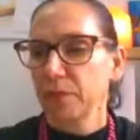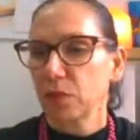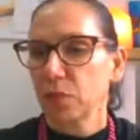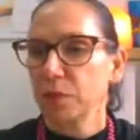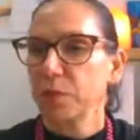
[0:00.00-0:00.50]

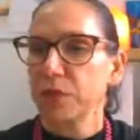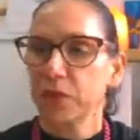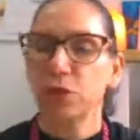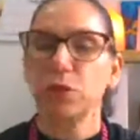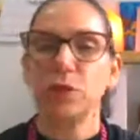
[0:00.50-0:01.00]
Would it be
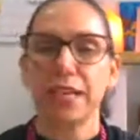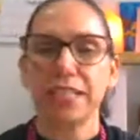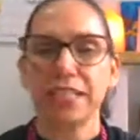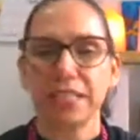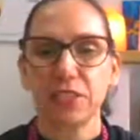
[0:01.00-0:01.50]
a cool
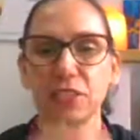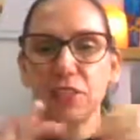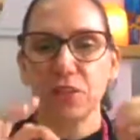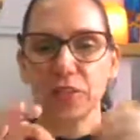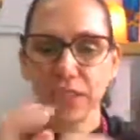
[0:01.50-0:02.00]
idea to
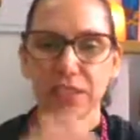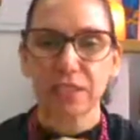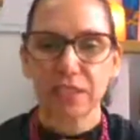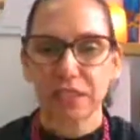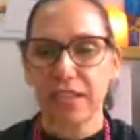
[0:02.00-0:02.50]
do this?
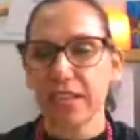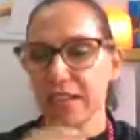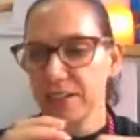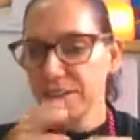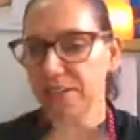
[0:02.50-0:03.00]
Okay,
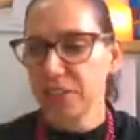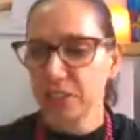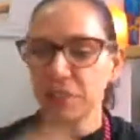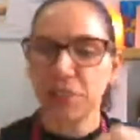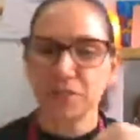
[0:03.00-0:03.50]
how can I
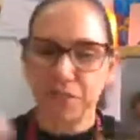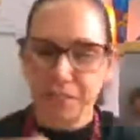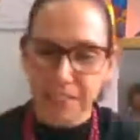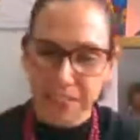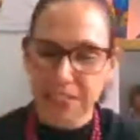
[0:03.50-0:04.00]
do it?
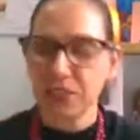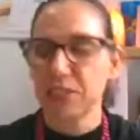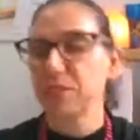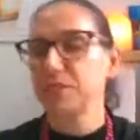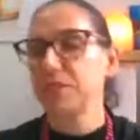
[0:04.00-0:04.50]
Write down the
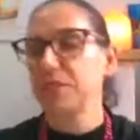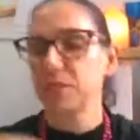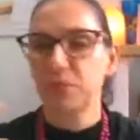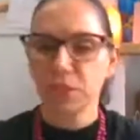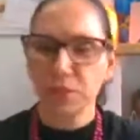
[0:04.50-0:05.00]

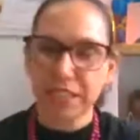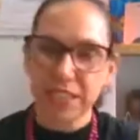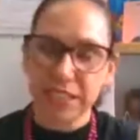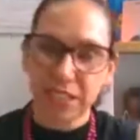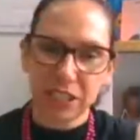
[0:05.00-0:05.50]
synopsis. What do I
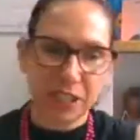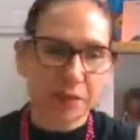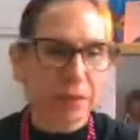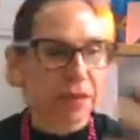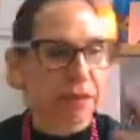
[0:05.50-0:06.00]
need to learn
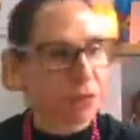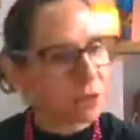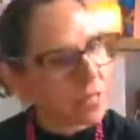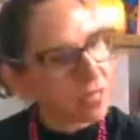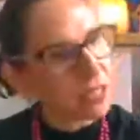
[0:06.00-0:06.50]
about? What
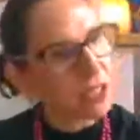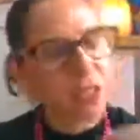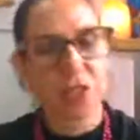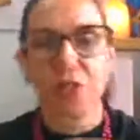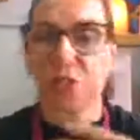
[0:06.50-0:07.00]
do I need to
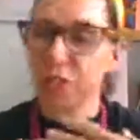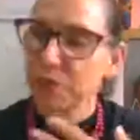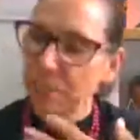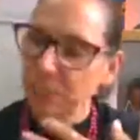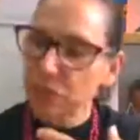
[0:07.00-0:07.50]
know? Who do
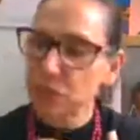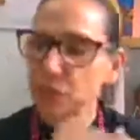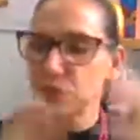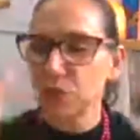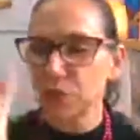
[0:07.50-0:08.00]
I need to
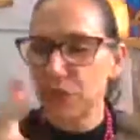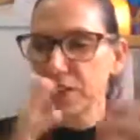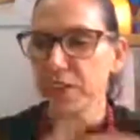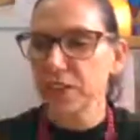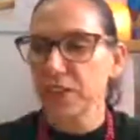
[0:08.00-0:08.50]
talk to? How
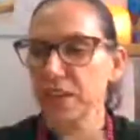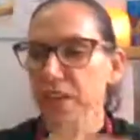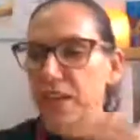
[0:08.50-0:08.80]
can I do it?